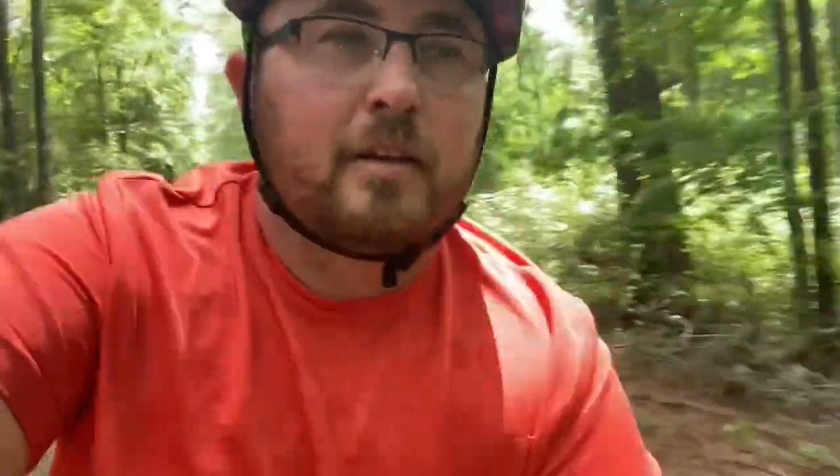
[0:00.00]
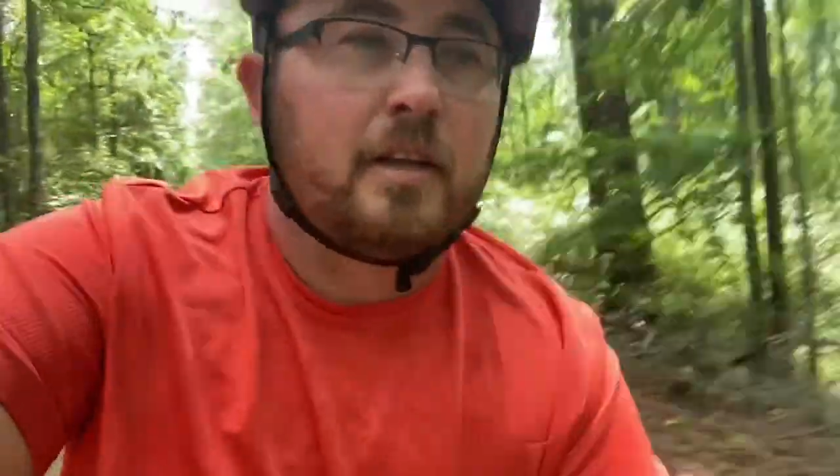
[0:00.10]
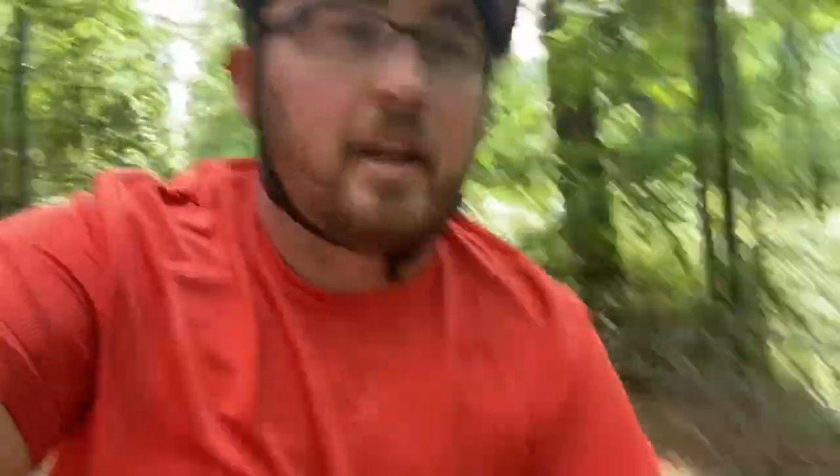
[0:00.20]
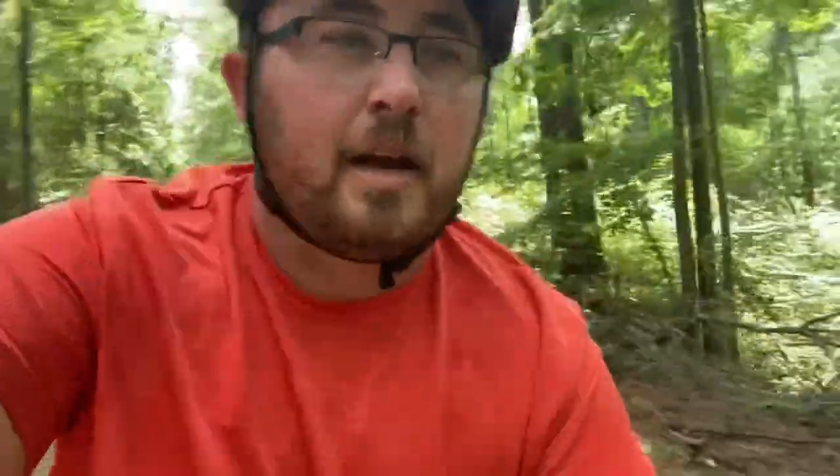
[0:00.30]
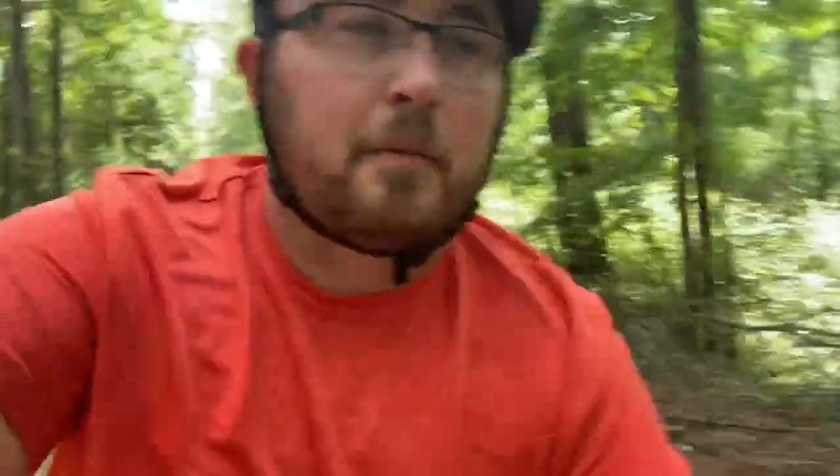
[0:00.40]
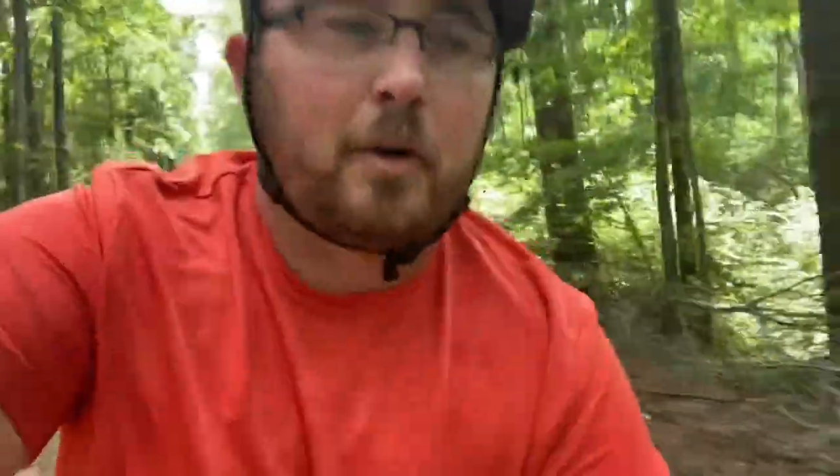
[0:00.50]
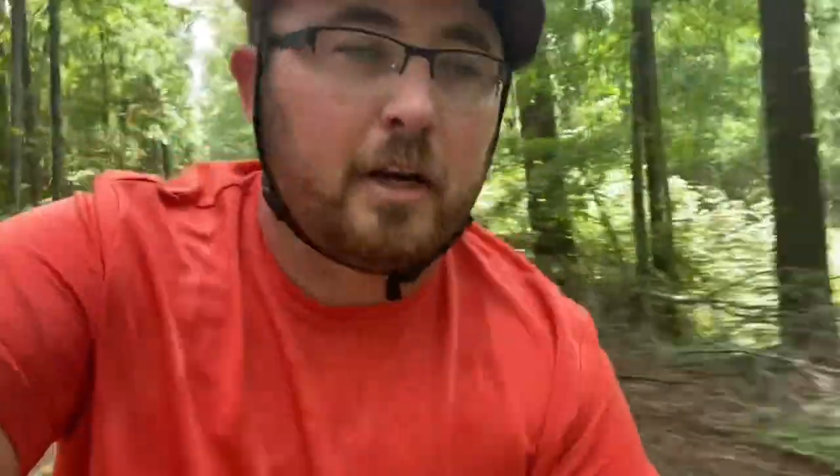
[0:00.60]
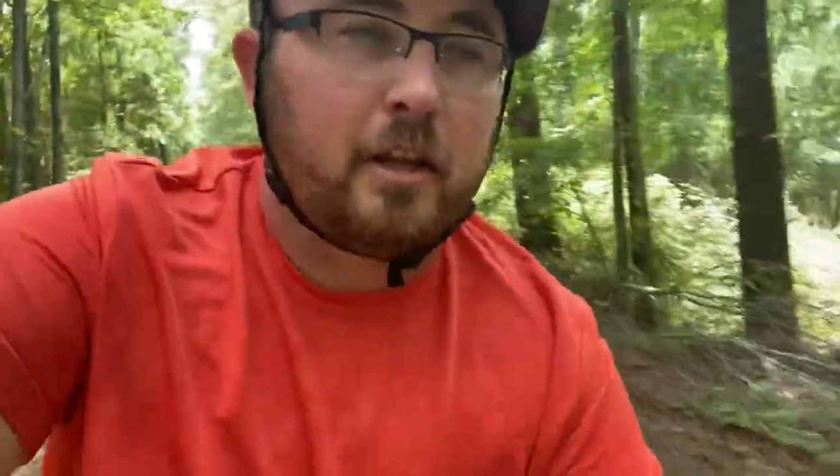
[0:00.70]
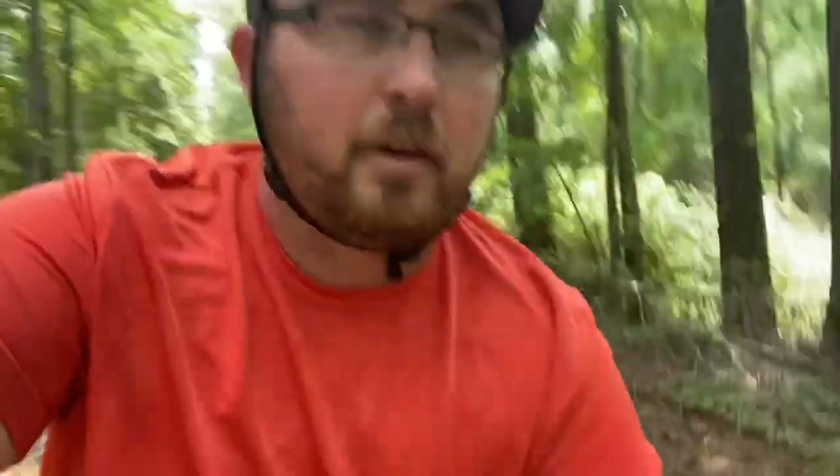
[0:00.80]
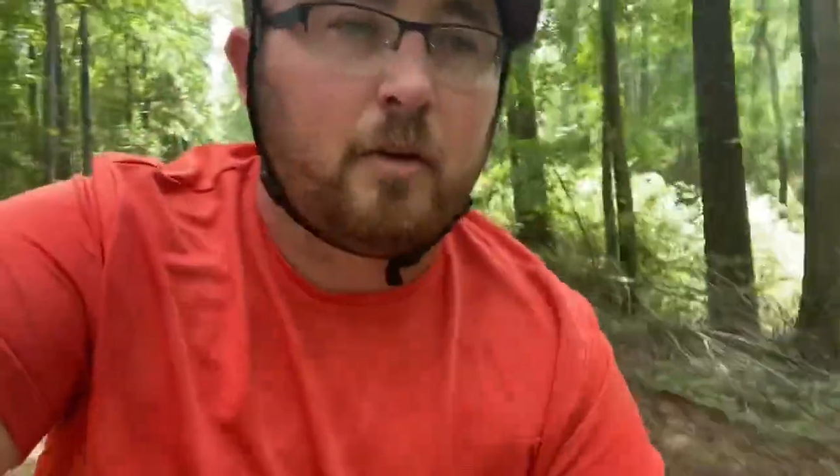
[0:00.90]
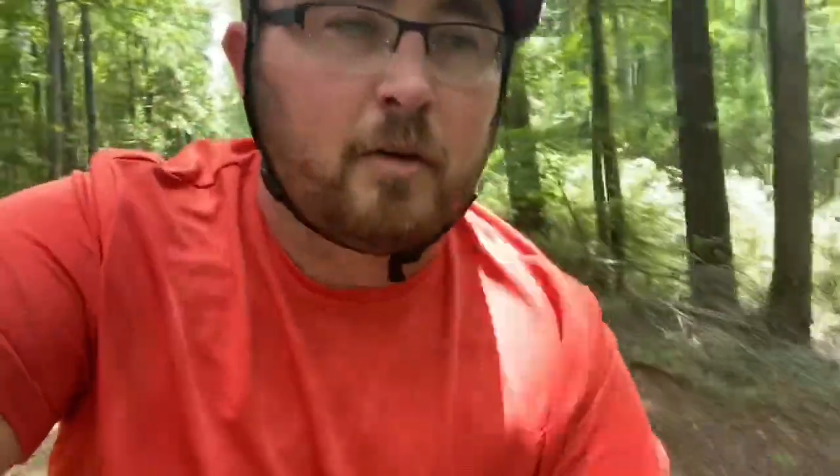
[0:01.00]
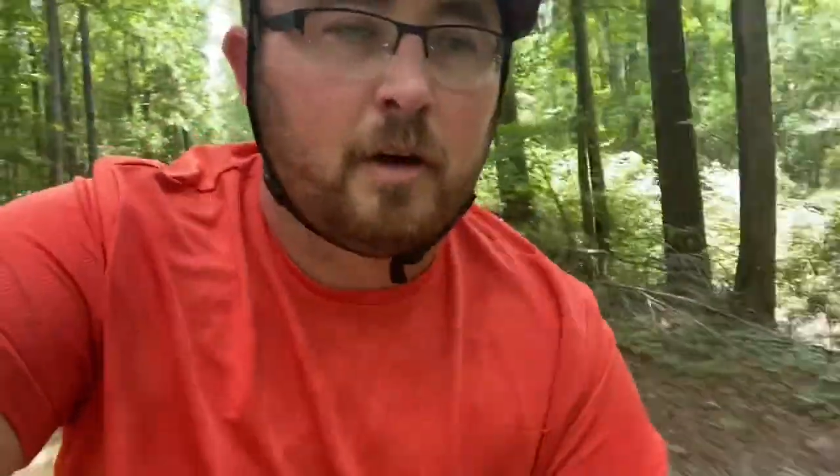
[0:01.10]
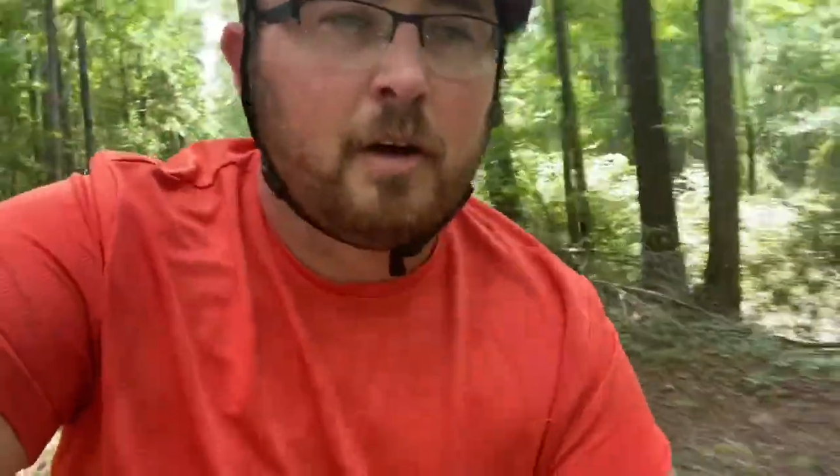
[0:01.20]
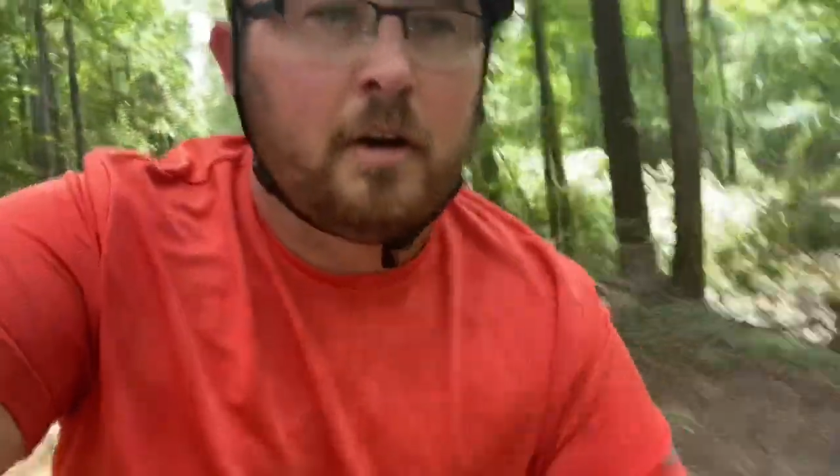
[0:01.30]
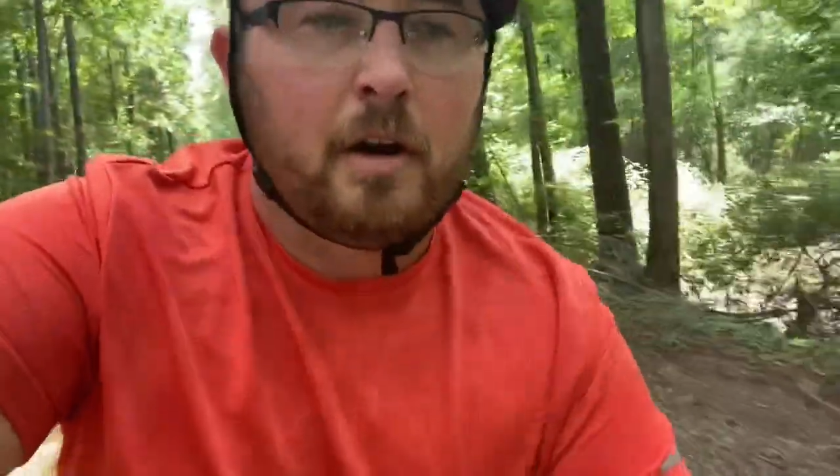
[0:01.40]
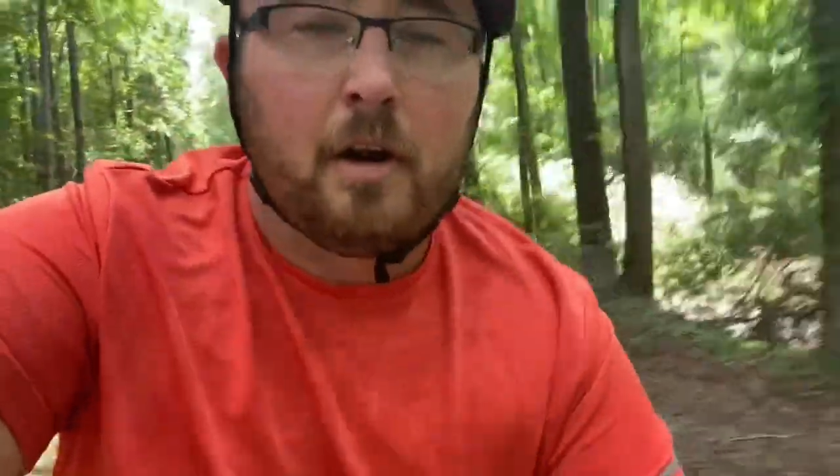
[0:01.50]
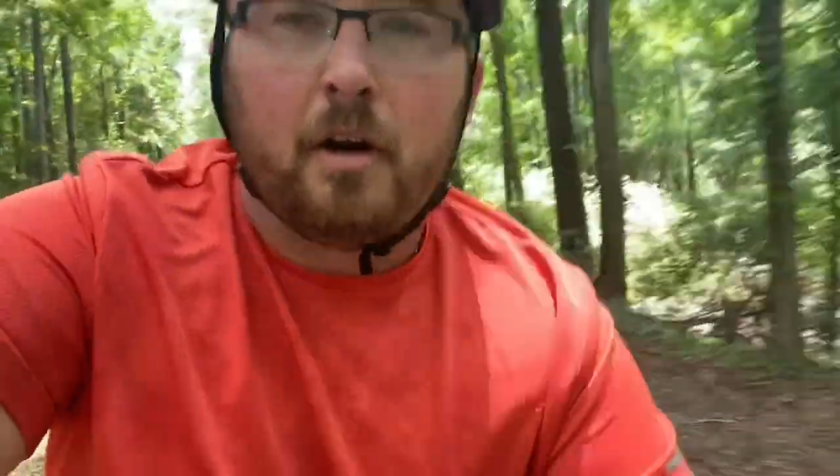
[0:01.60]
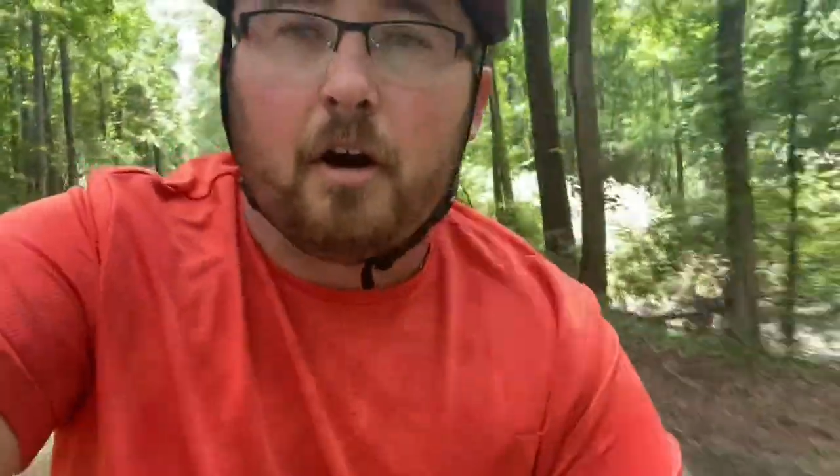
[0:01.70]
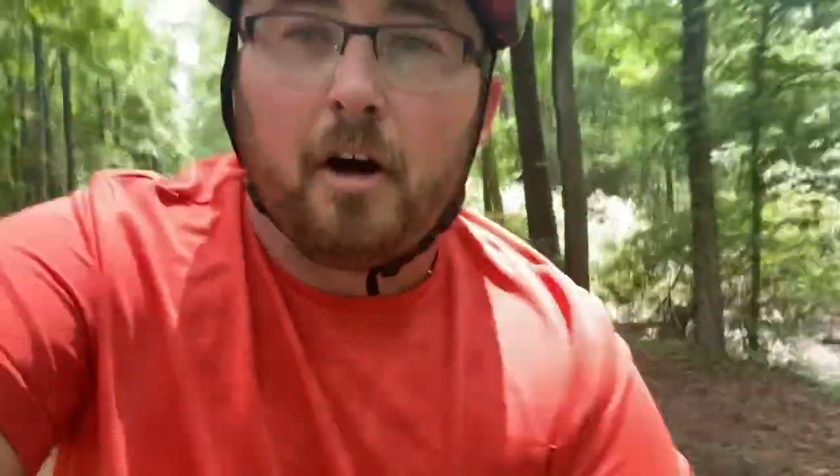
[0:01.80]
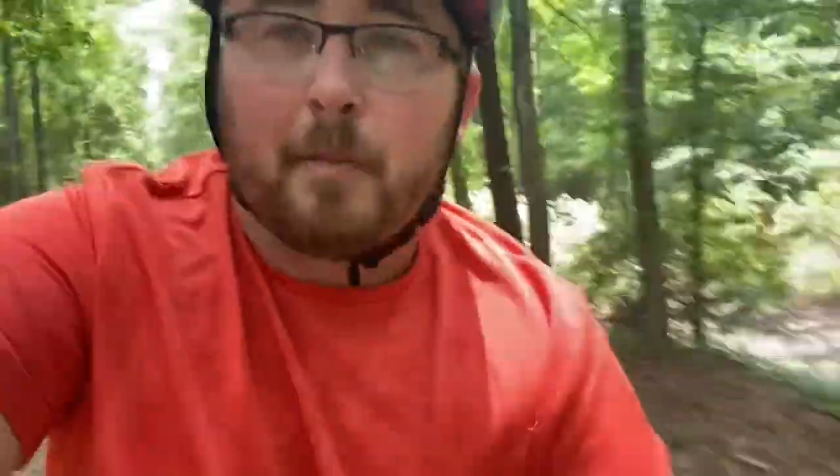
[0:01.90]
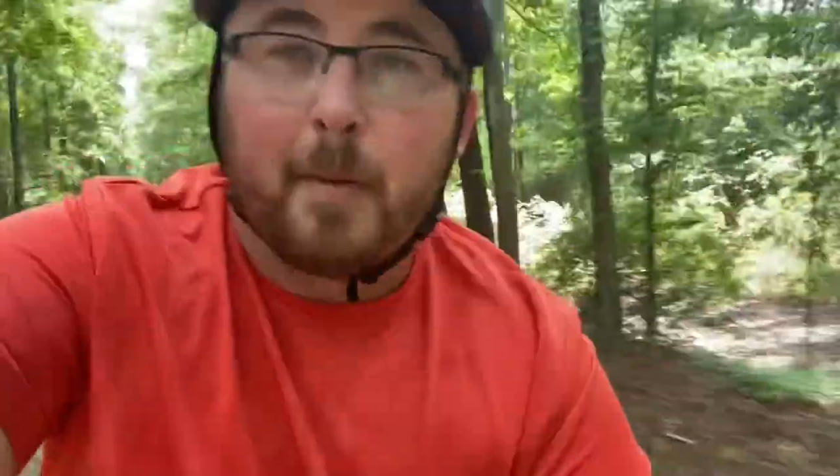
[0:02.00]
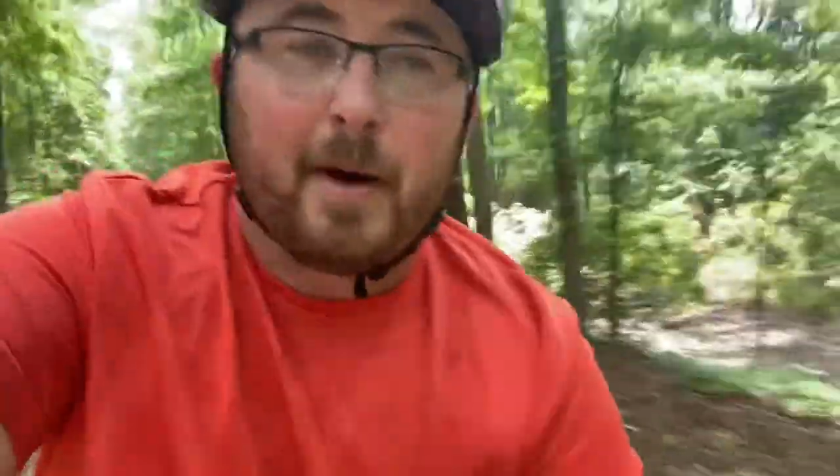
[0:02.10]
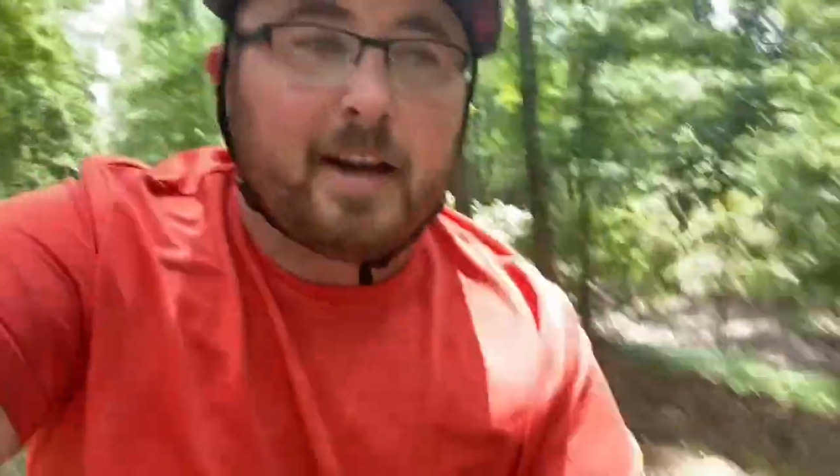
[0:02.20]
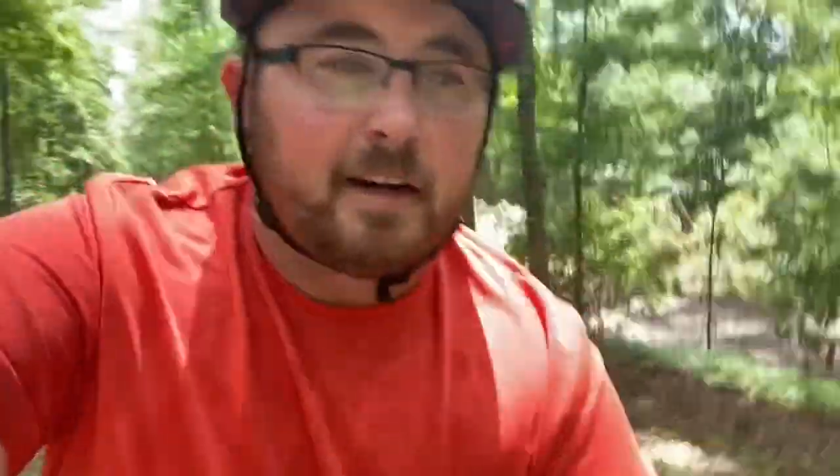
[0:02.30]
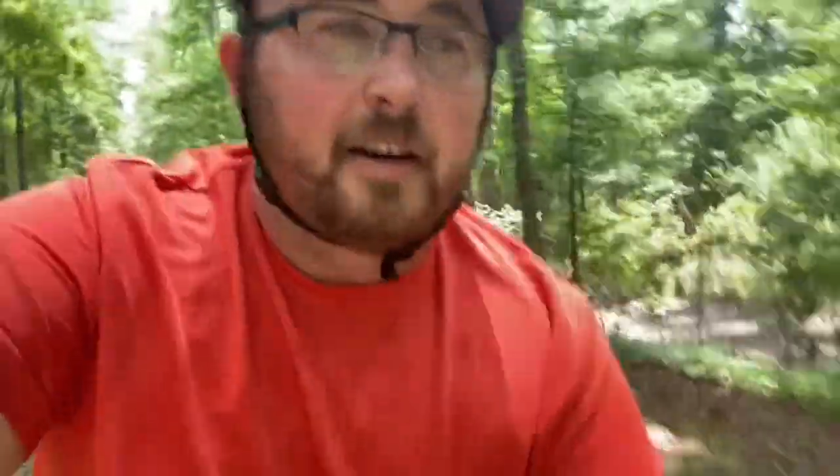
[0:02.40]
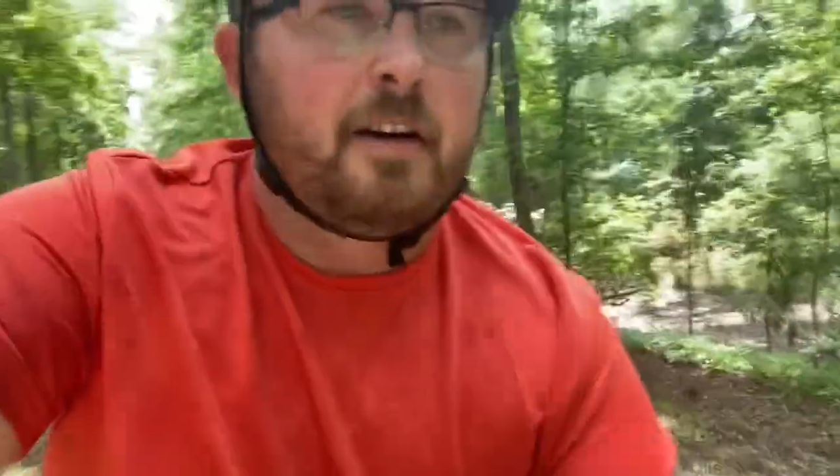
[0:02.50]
today I'm greeting you on my bike.